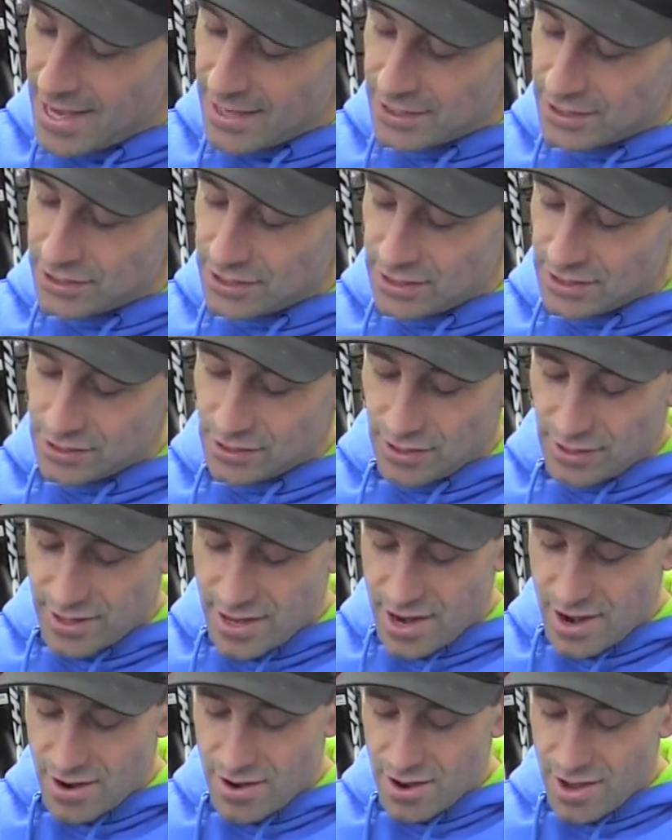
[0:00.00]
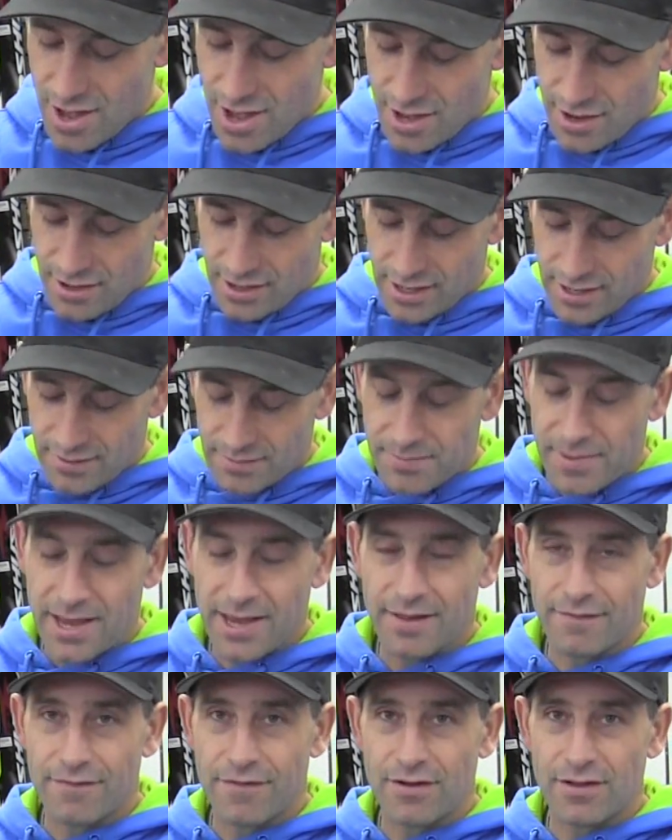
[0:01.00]
the edges just on there, you're going to
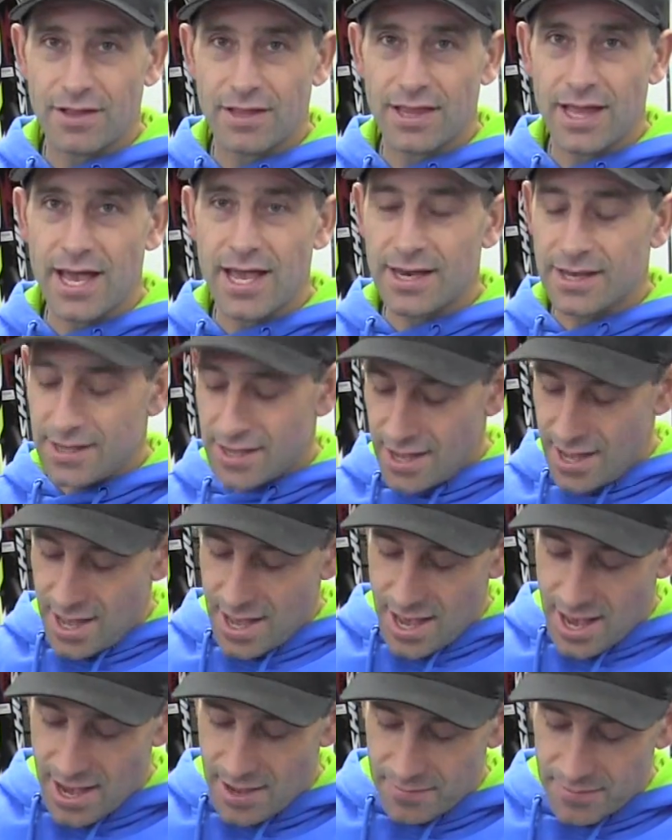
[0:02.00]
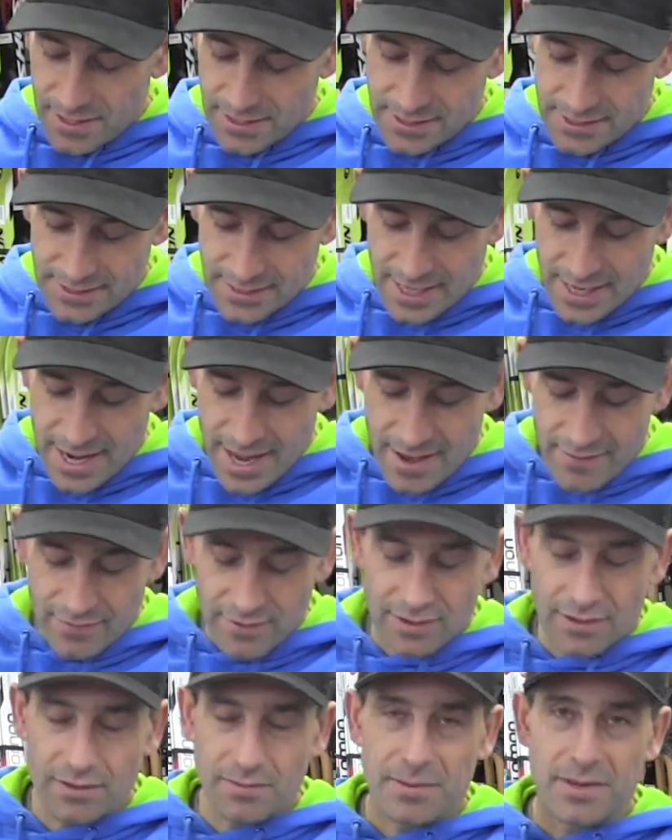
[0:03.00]
make it fairly light. This is going to have a
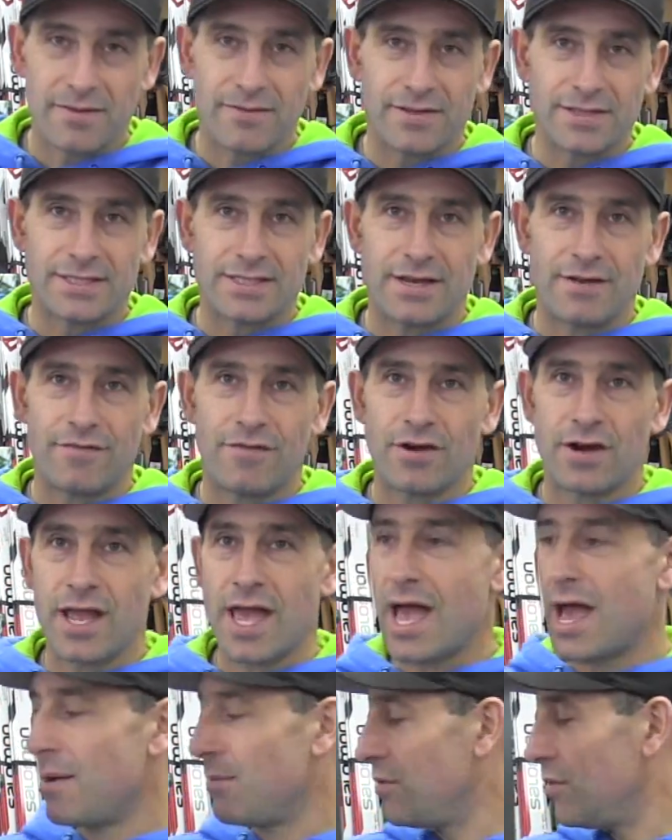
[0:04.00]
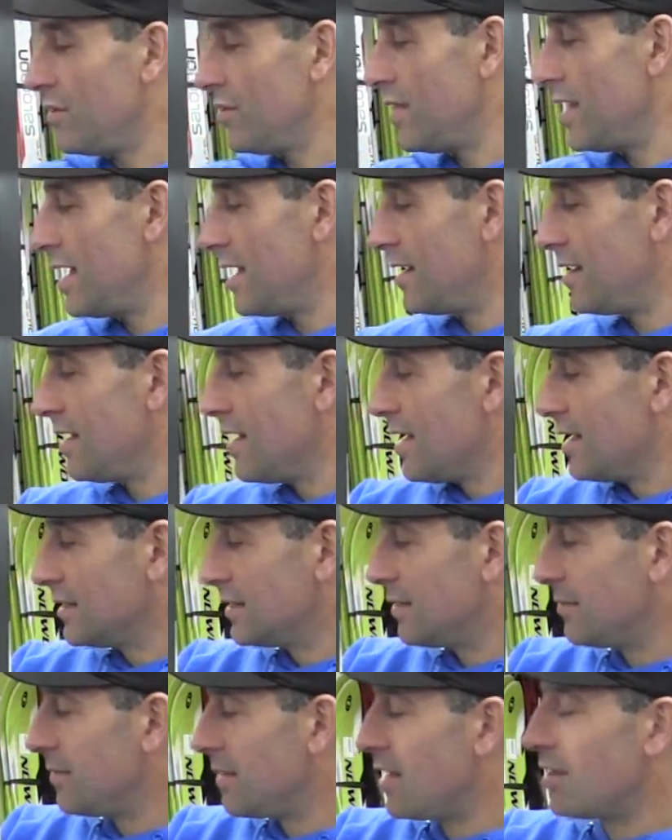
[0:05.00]
little bit of a stiffer camber than
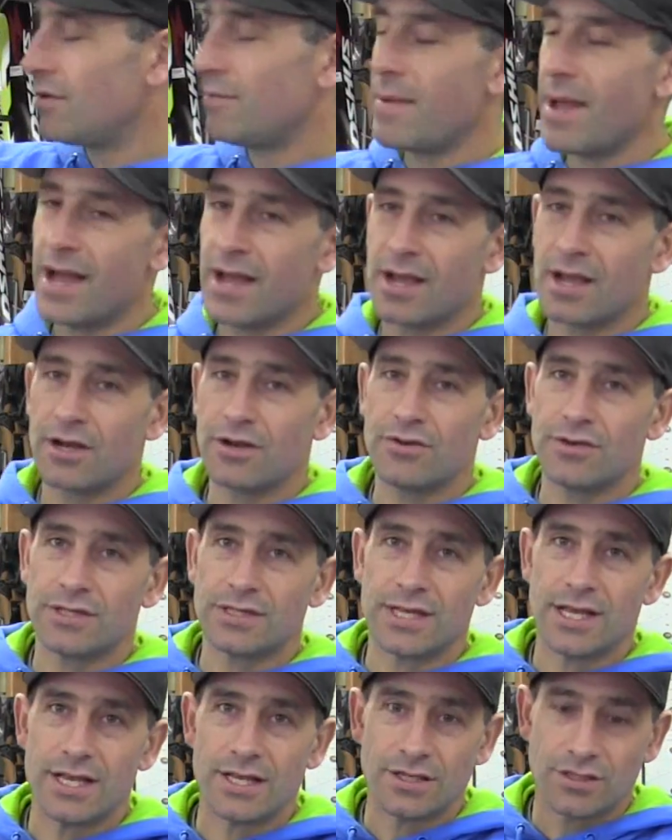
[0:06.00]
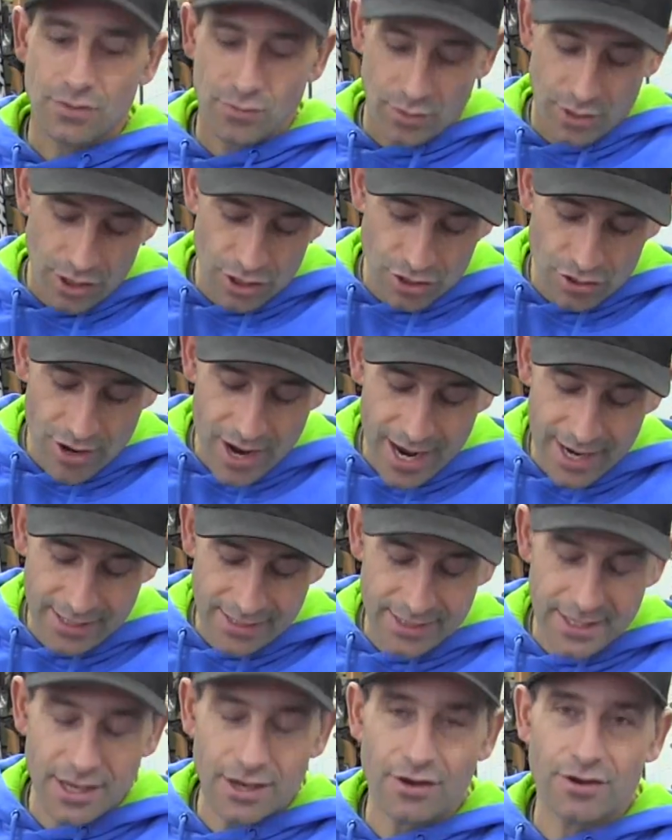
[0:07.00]
some of the other backcountry skis, so when you're track
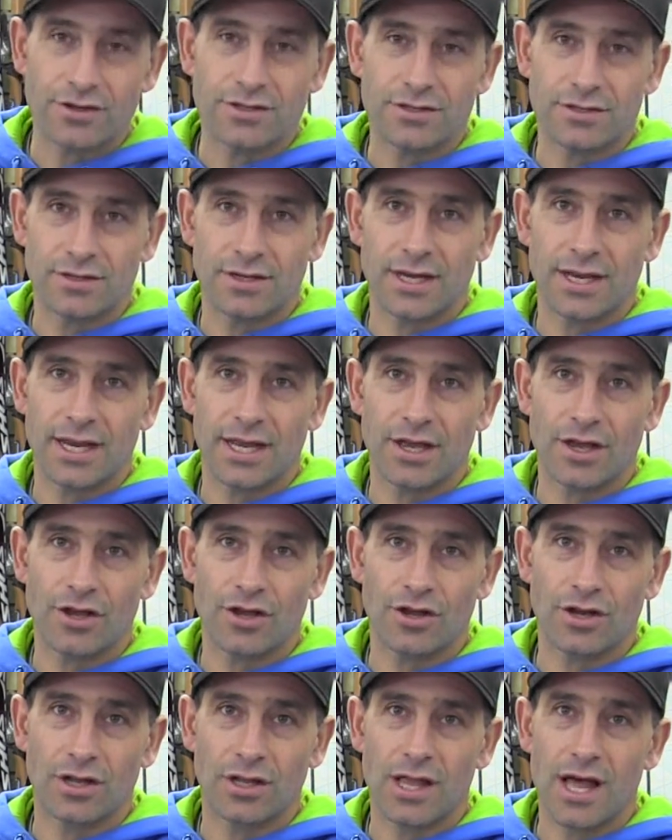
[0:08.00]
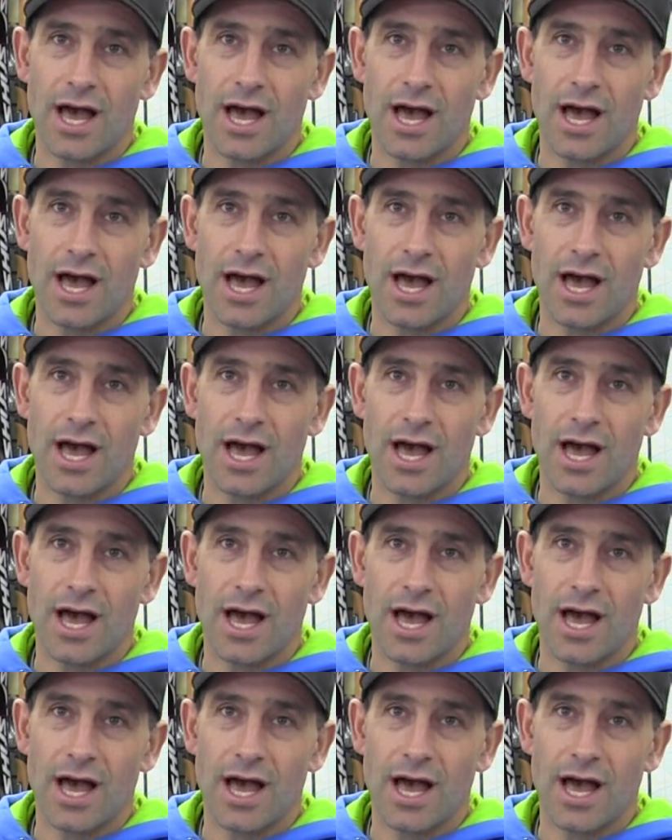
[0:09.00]
skiing, you're still going to get good